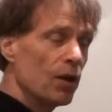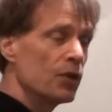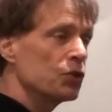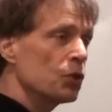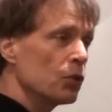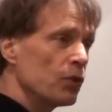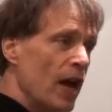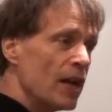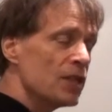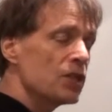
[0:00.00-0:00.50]
And
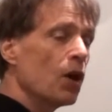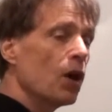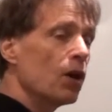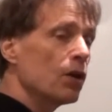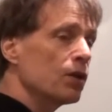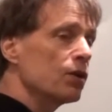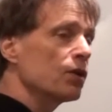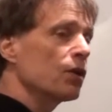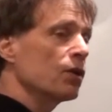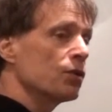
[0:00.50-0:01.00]
so that's
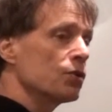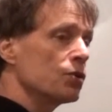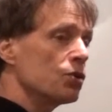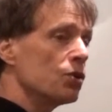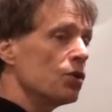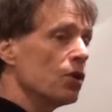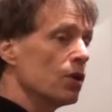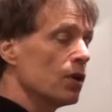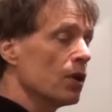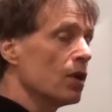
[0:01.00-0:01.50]
our
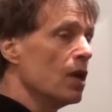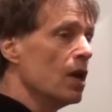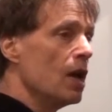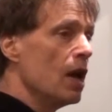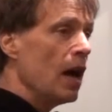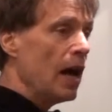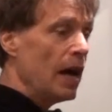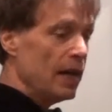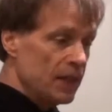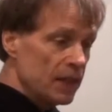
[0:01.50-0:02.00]
concern.
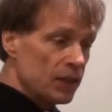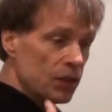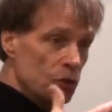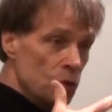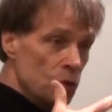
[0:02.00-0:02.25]
I think